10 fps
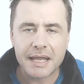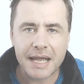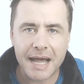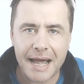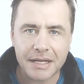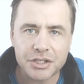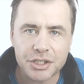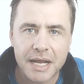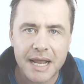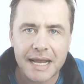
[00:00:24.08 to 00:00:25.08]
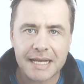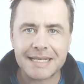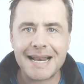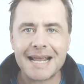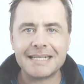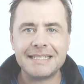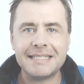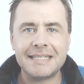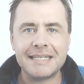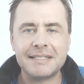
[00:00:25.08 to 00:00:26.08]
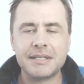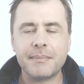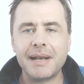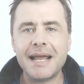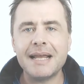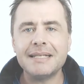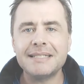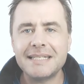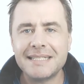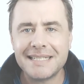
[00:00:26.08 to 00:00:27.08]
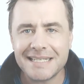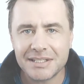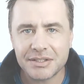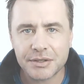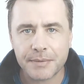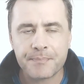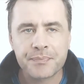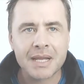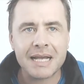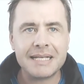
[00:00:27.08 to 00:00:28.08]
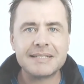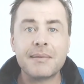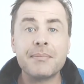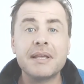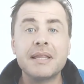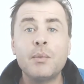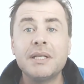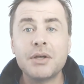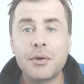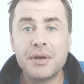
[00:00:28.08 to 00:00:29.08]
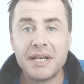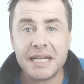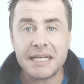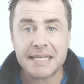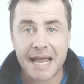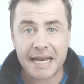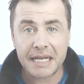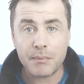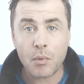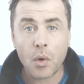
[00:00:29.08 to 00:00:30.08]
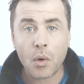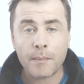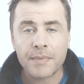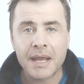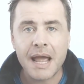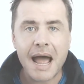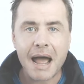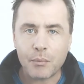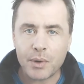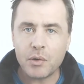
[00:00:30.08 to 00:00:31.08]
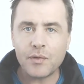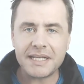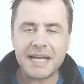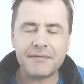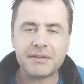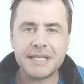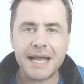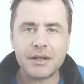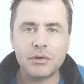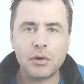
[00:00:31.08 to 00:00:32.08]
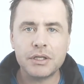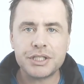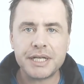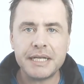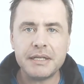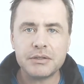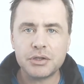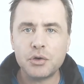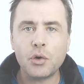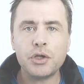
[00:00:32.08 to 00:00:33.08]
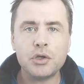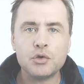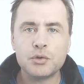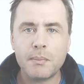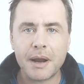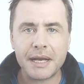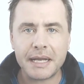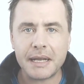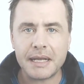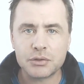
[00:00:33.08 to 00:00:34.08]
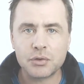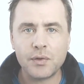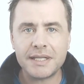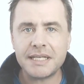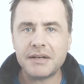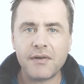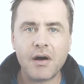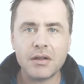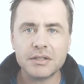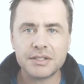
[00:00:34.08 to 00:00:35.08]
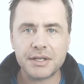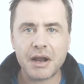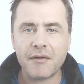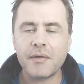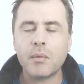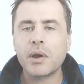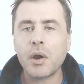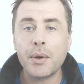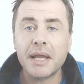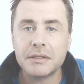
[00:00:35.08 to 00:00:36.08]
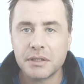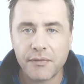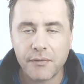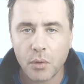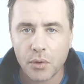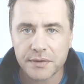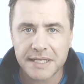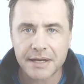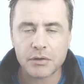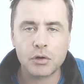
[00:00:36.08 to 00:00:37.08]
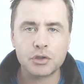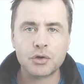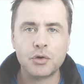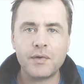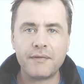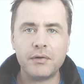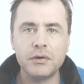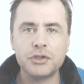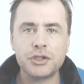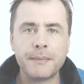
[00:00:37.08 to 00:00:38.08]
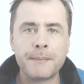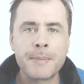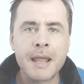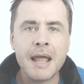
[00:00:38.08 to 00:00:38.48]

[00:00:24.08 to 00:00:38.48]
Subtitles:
Cash is a legacy system. A legacy system is something that we don't need anymore. We already have the technology to not use money. It's already advanced enough, and we're going into the fourth technological revolution,